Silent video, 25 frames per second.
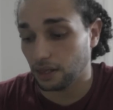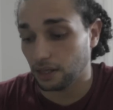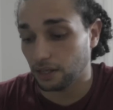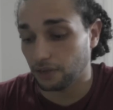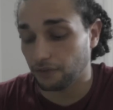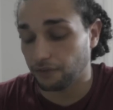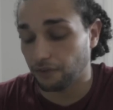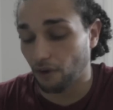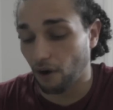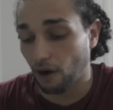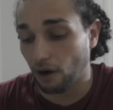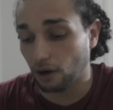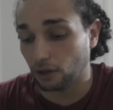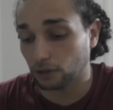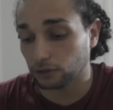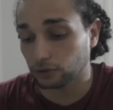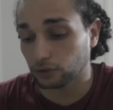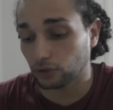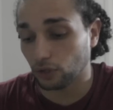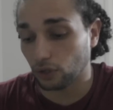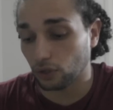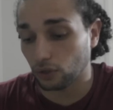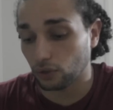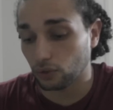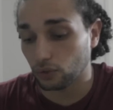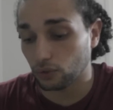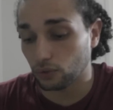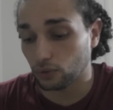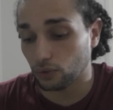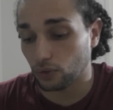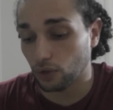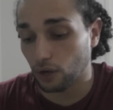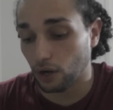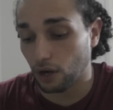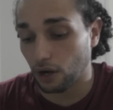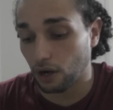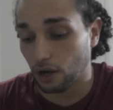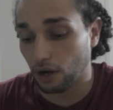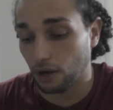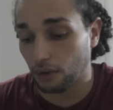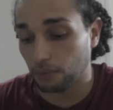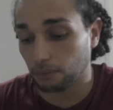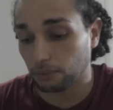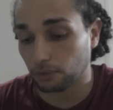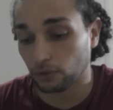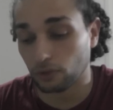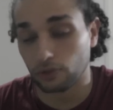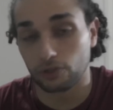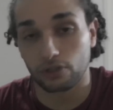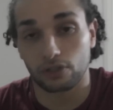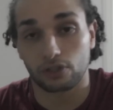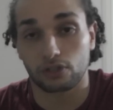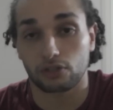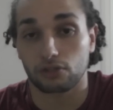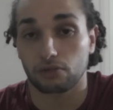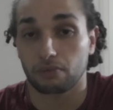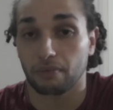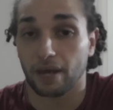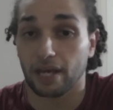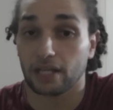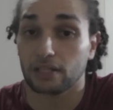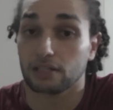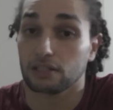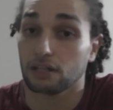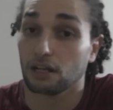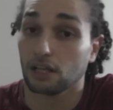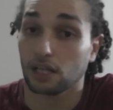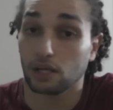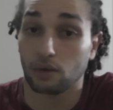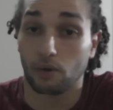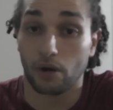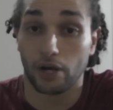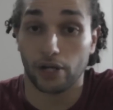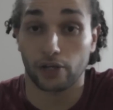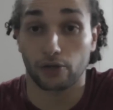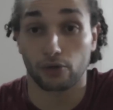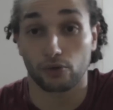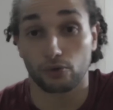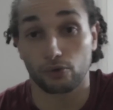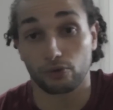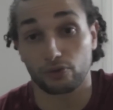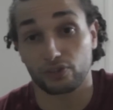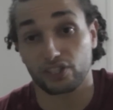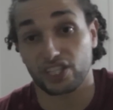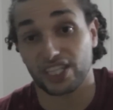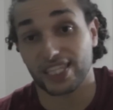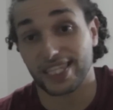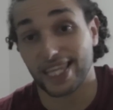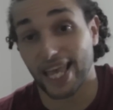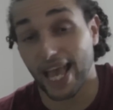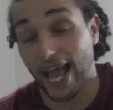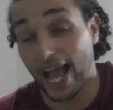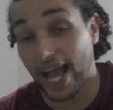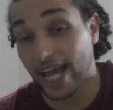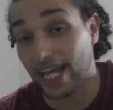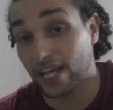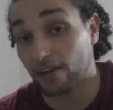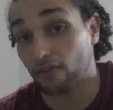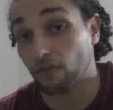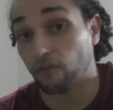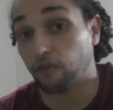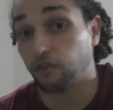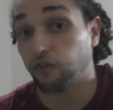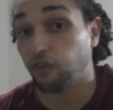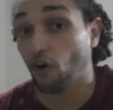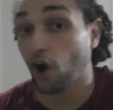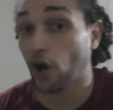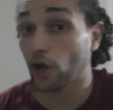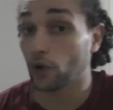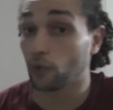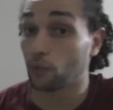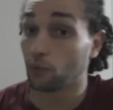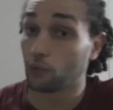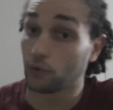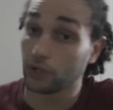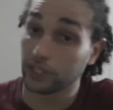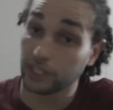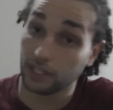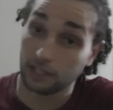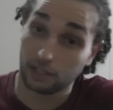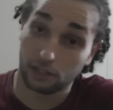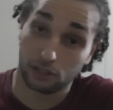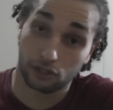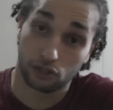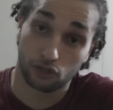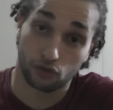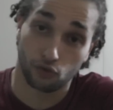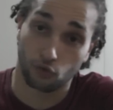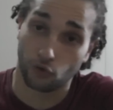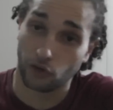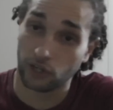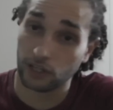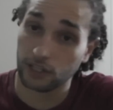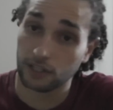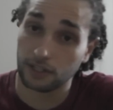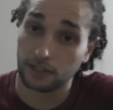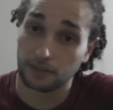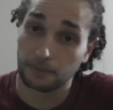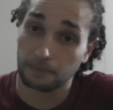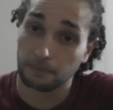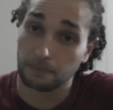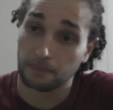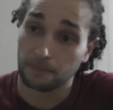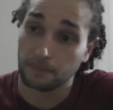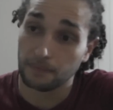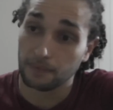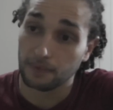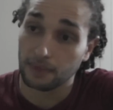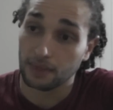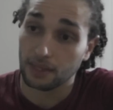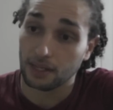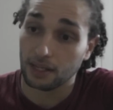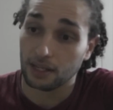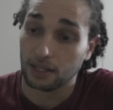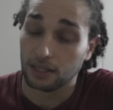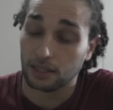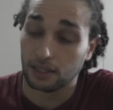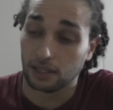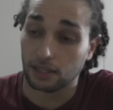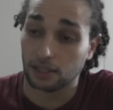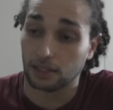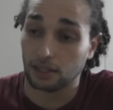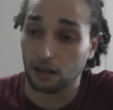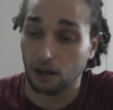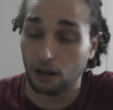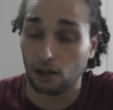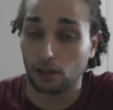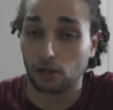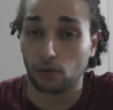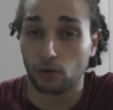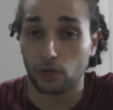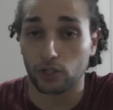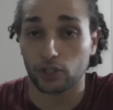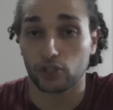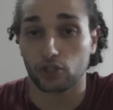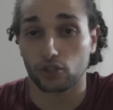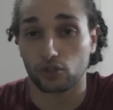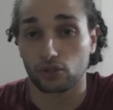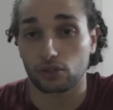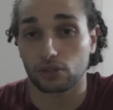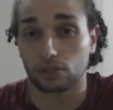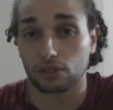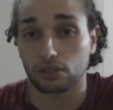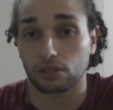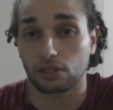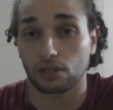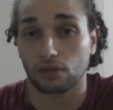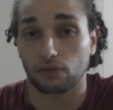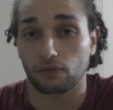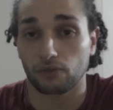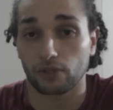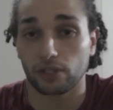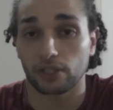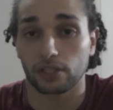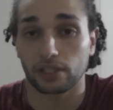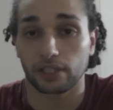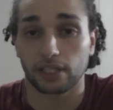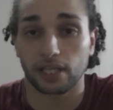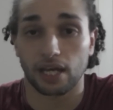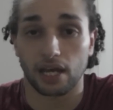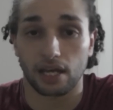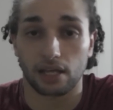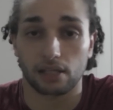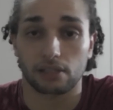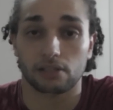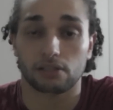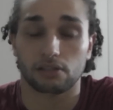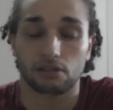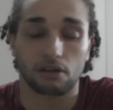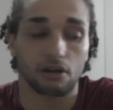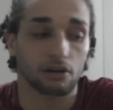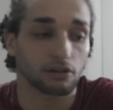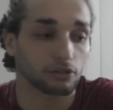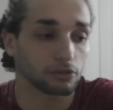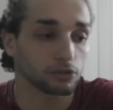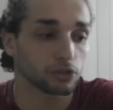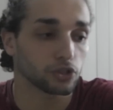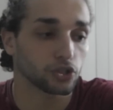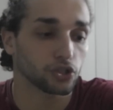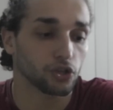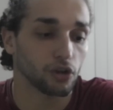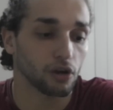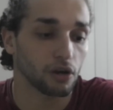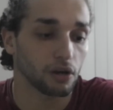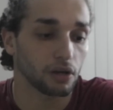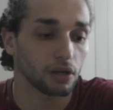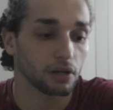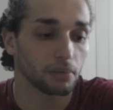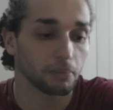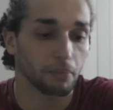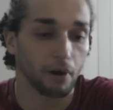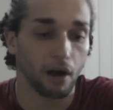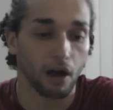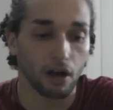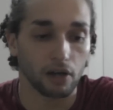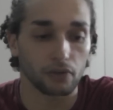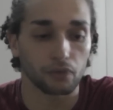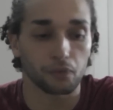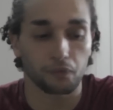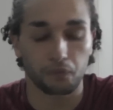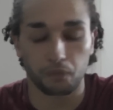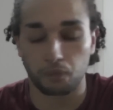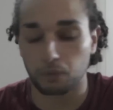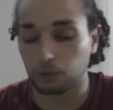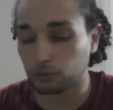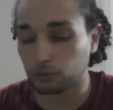if Aldo loses to Max Holloway, who is an 8-fight winning streak, then Holloway should really get his title shot. But I